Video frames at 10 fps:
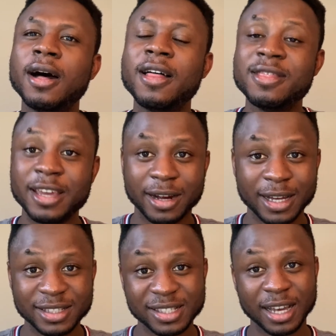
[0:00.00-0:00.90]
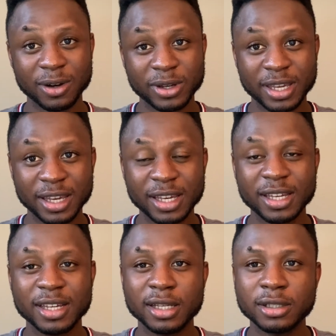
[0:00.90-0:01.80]
the answer, okay?
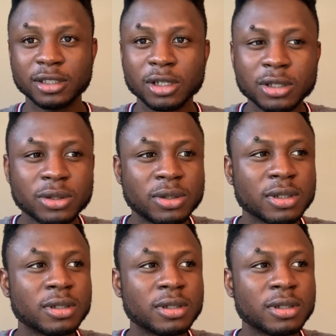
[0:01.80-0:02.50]
Just